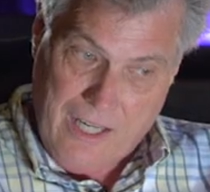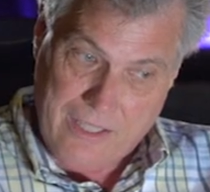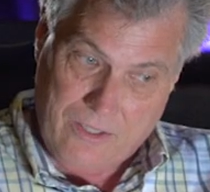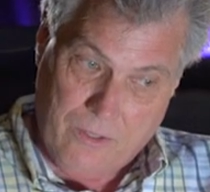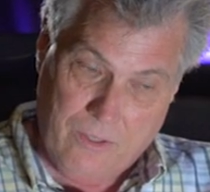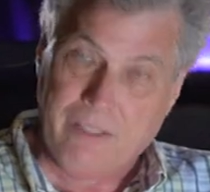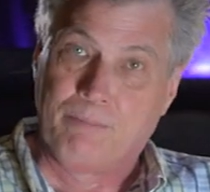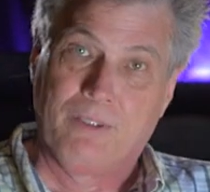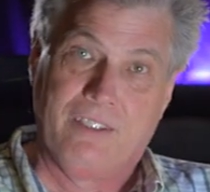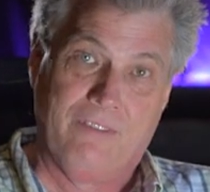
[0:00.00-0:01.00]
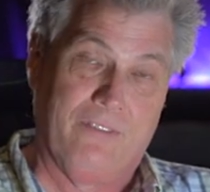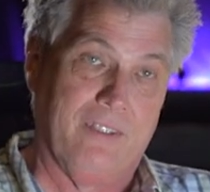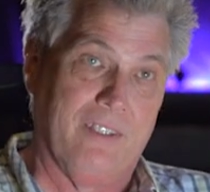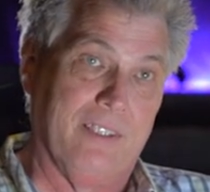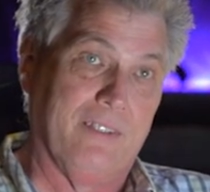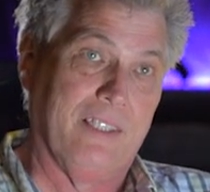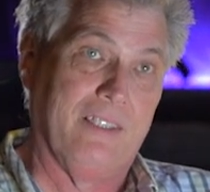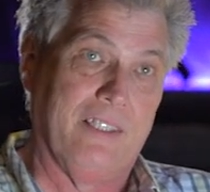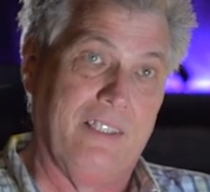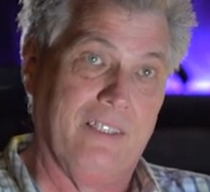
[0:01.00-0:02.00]
I totally believe in
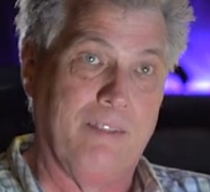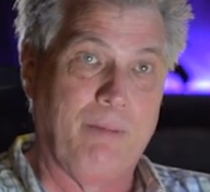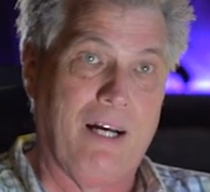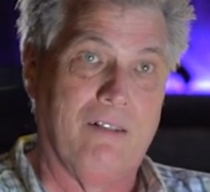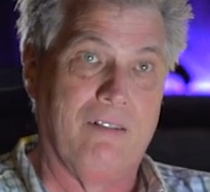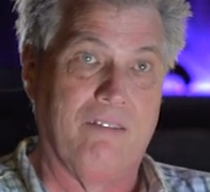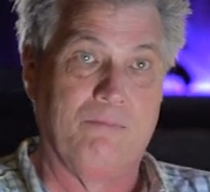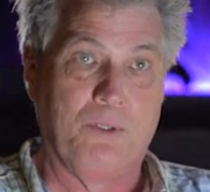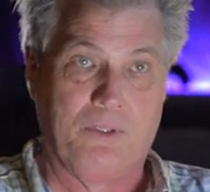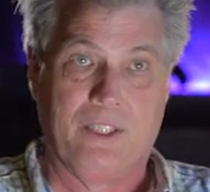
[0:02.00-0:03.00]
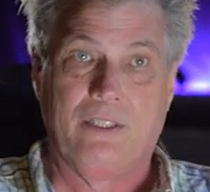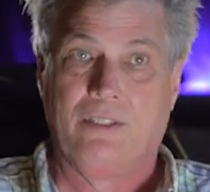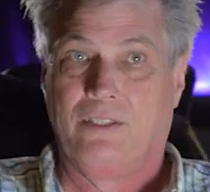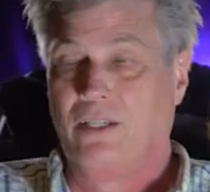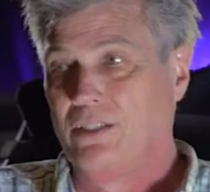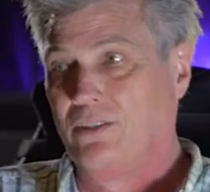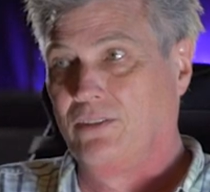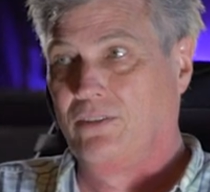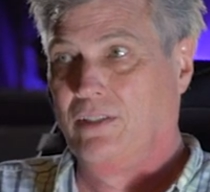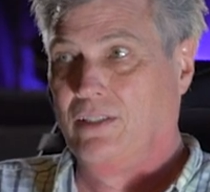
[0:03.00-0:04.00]
the healing power of music, not
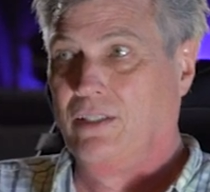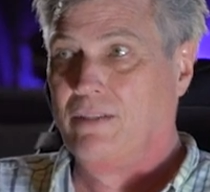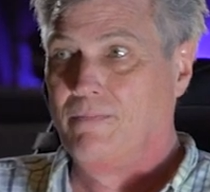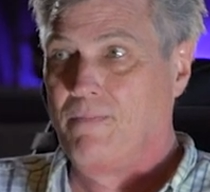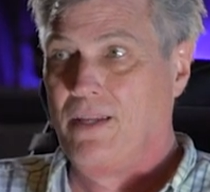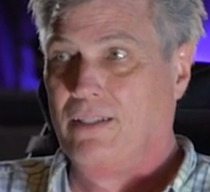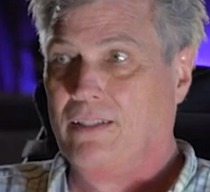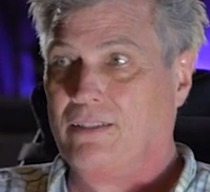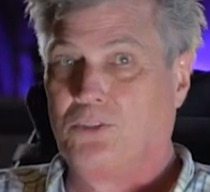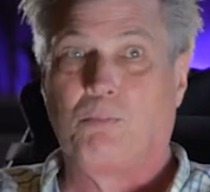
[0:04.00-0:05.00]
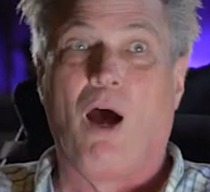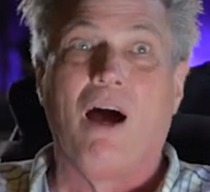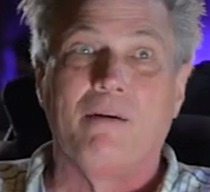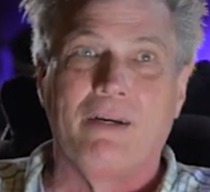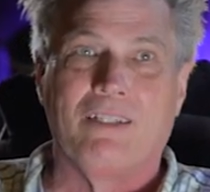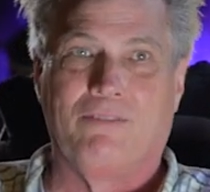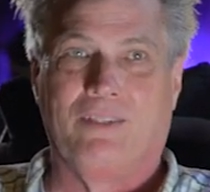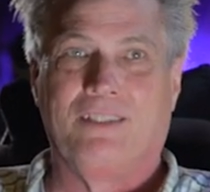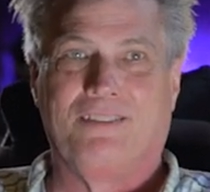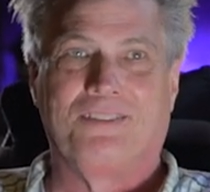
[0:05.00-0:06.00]
just the spa
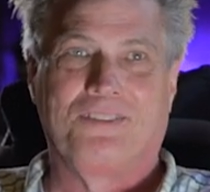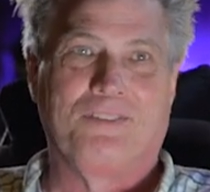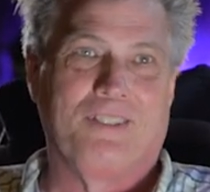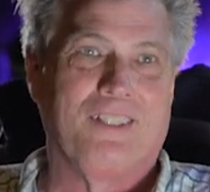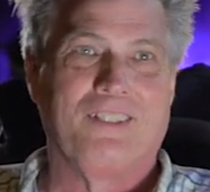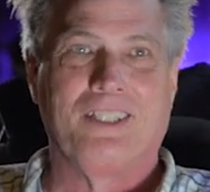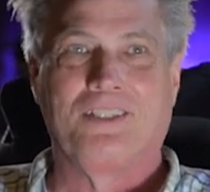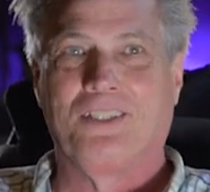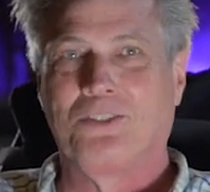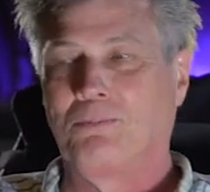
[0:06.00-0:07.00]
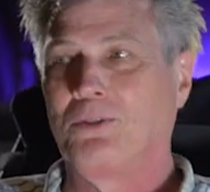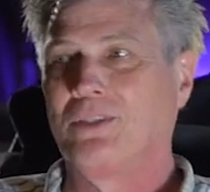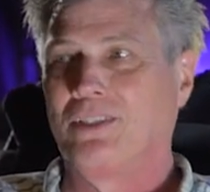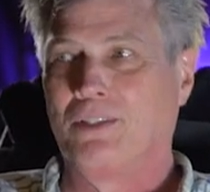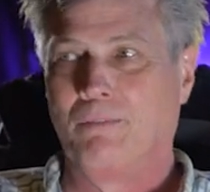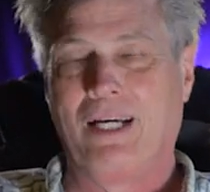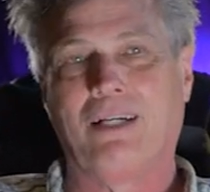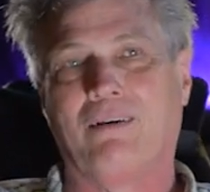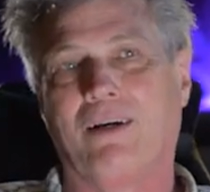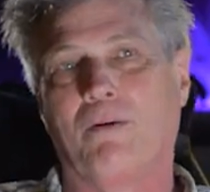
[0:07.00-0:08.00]
benefits. You know, we all like nice music in the
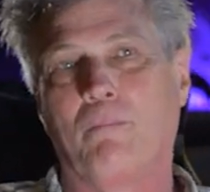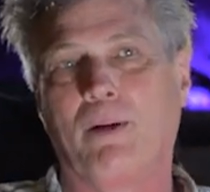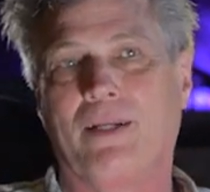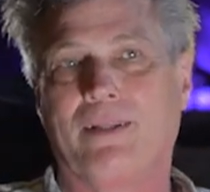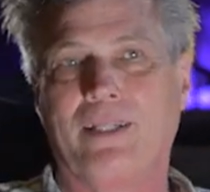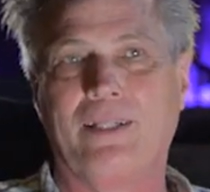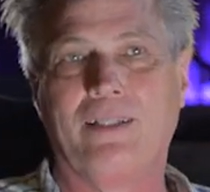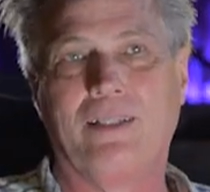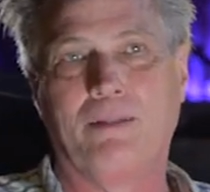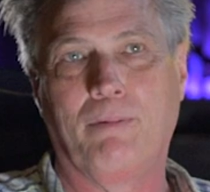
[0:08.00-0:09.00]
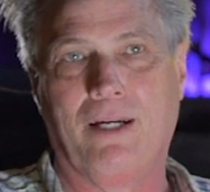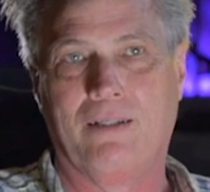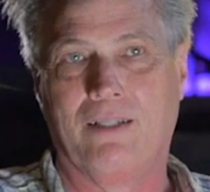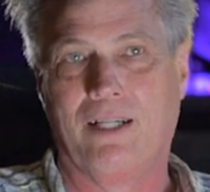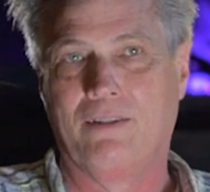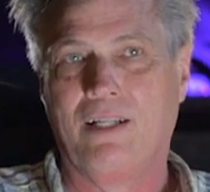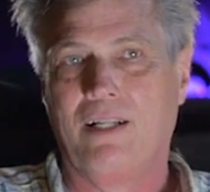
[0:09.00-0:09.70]
background, but the healing power.